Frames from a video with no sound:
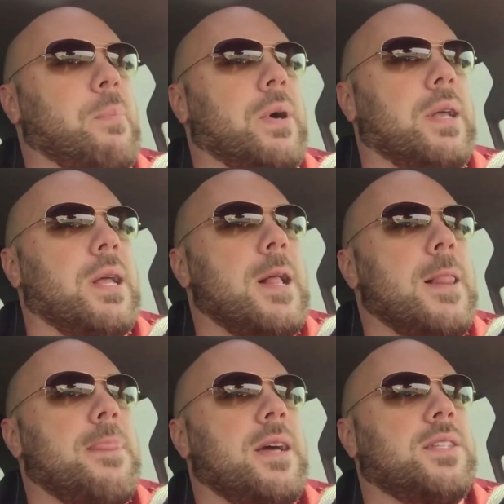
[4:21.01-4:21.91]
but
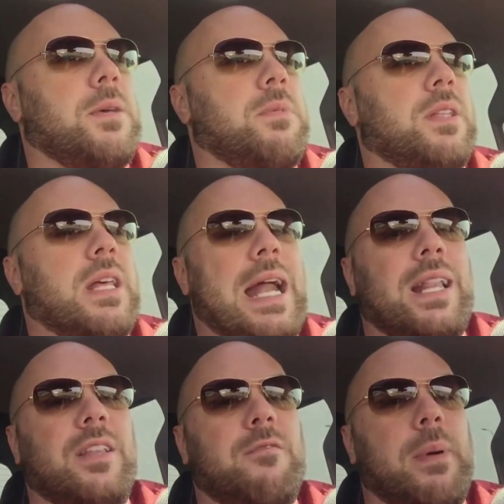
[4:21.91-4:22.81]
that's something that I
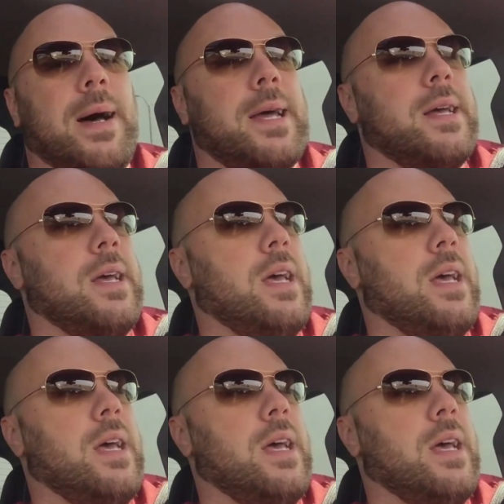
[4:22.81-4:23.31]
live by.